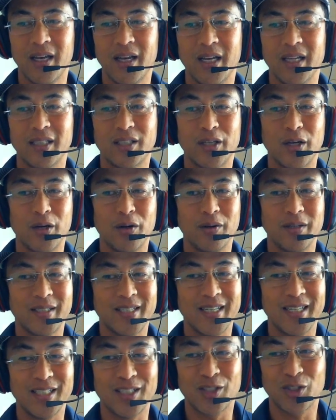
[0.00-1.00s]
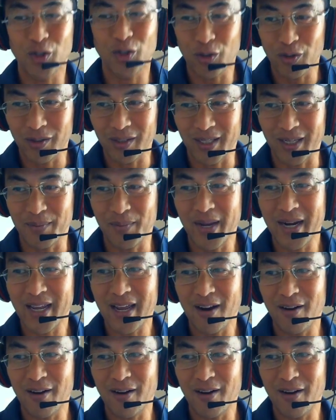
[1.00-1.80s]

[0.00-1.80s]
And so it says, certainly, Medicare